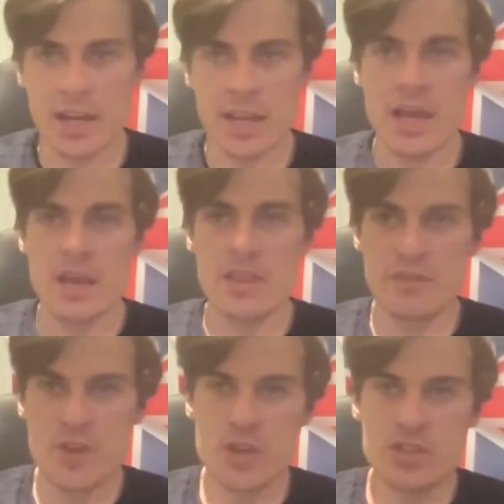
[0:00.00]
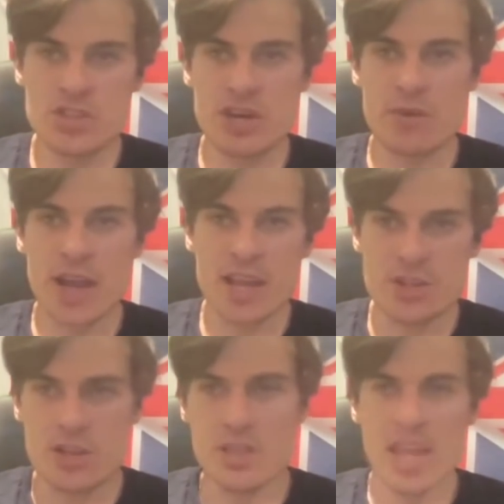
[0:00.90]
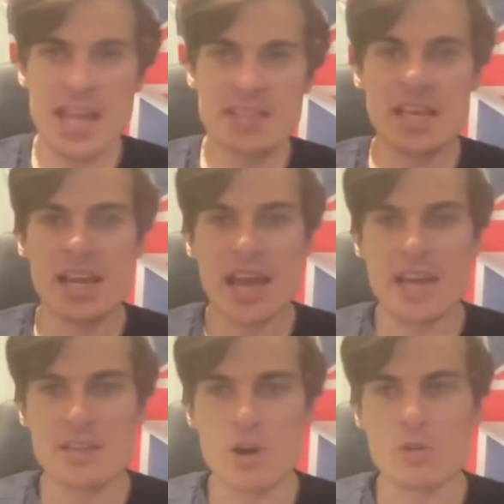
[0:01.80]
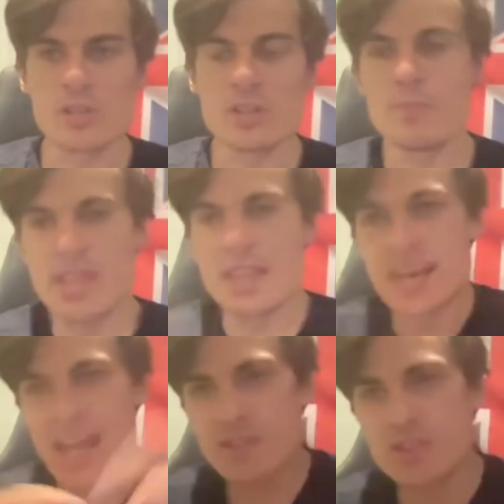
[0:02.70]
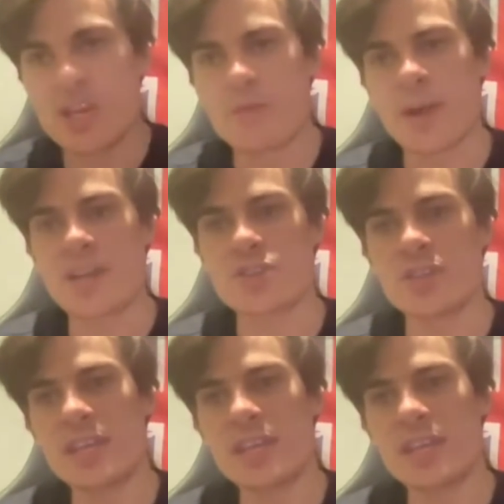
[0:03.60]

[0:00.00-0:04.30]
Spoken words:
Like, the first generation, their DNA is altered, but then the next generation, their